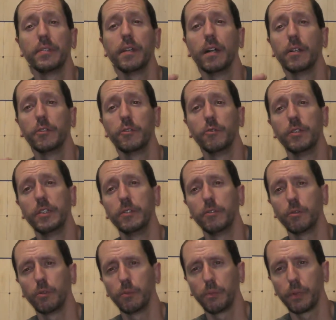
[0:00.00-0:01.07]
done, you need
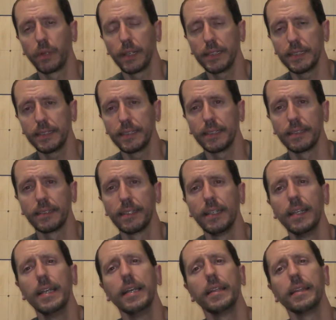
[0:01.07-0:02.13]
to replace it.
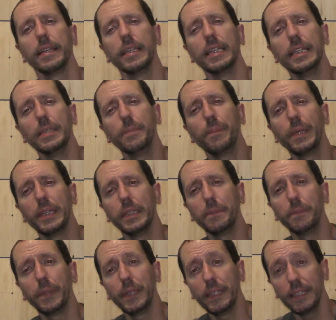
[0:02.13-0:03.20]
The
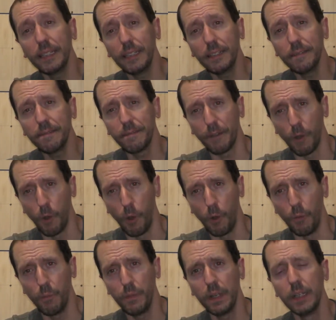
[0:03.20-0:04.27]
EPP
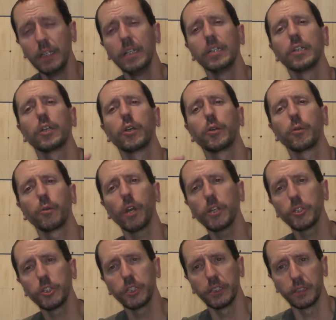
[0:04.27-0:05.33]
foam
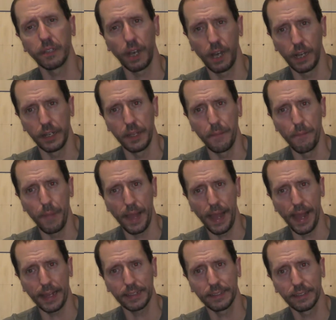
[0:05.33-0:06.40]
crushes on
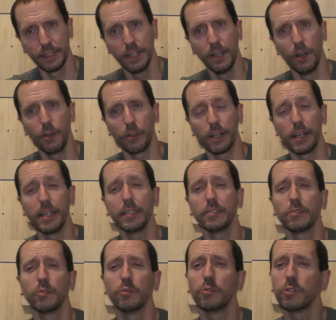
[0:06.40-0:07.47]
impact. Okay,
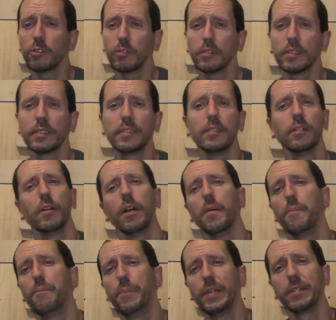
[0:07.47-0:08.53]
so certainly still a
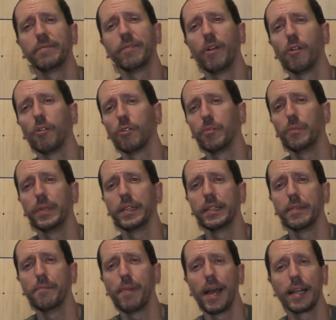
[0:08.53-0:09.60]
big fall or a big
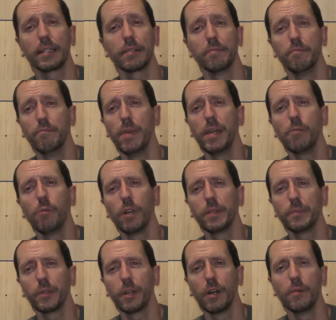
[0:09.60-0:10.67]
impact may
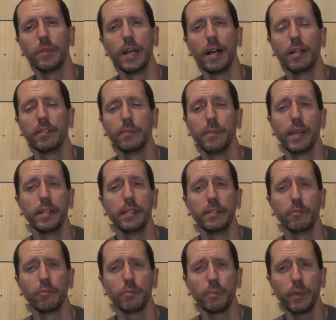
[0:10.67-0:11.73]
wipe your helmet out. You may need
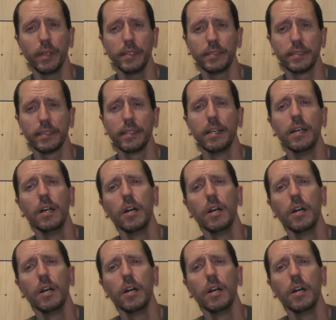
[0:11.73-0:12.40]
to replace it,